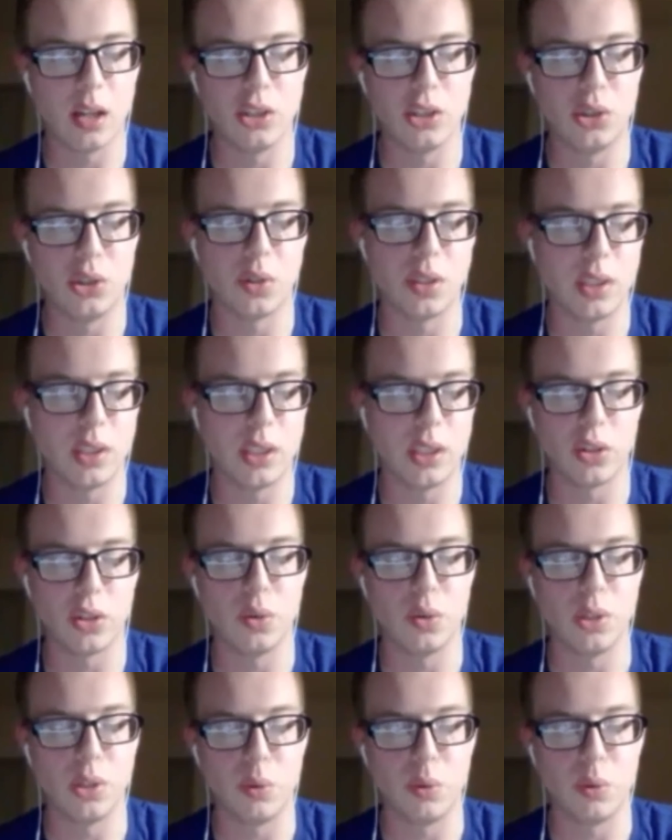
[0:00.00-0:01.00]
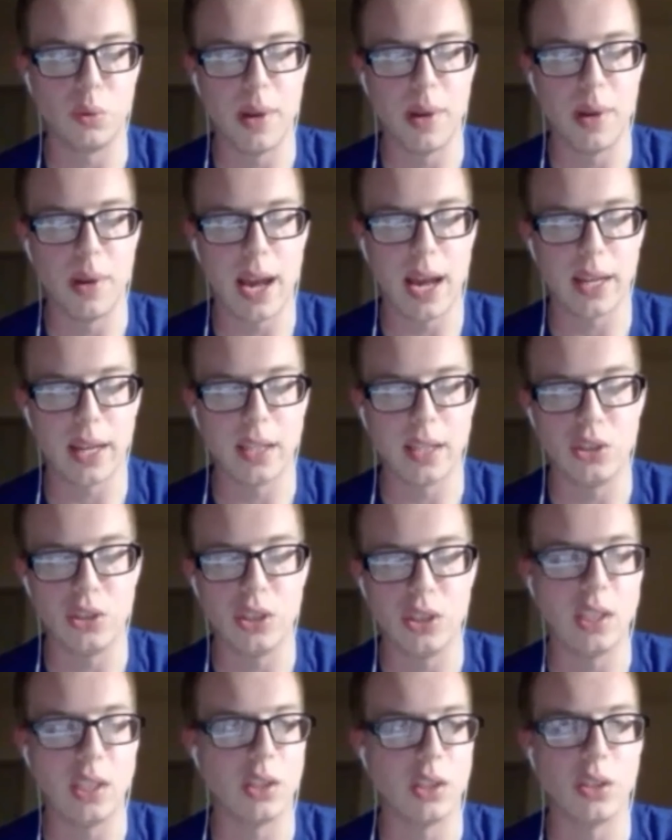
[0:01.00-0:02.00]
Jordan Silkowitz will be back, and
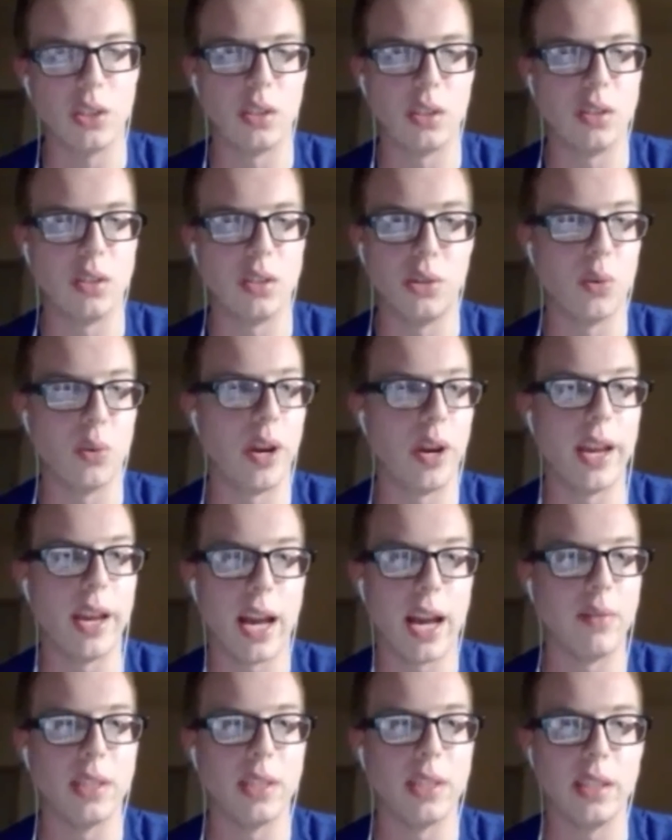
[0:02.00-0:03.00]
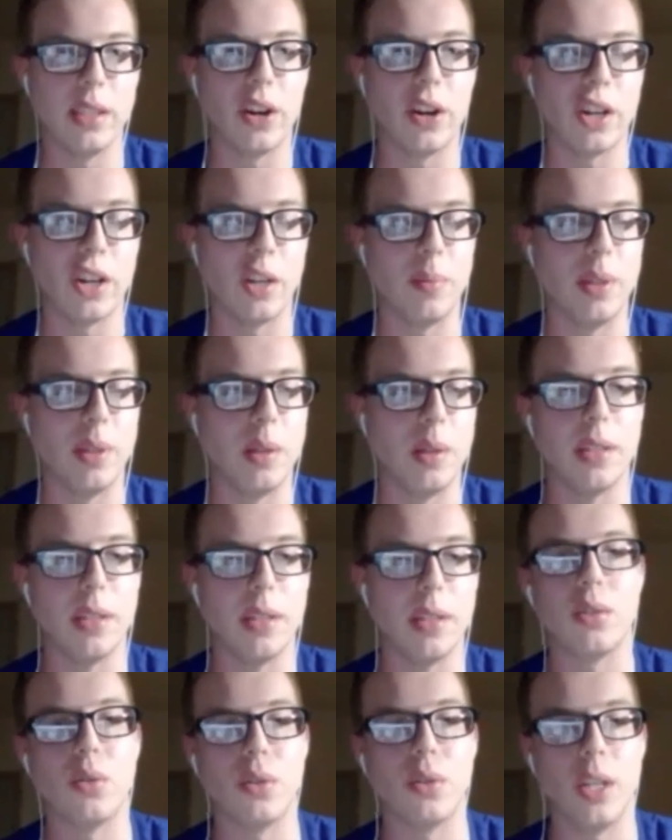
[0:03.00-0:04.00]
she's looked great, obviously, arguably the
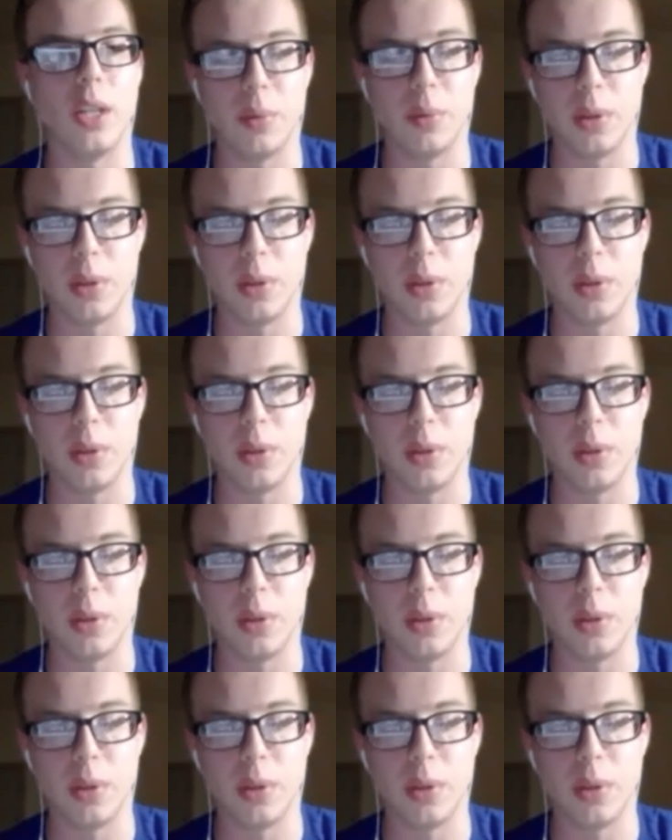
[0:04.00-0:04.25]
best goalkeeper in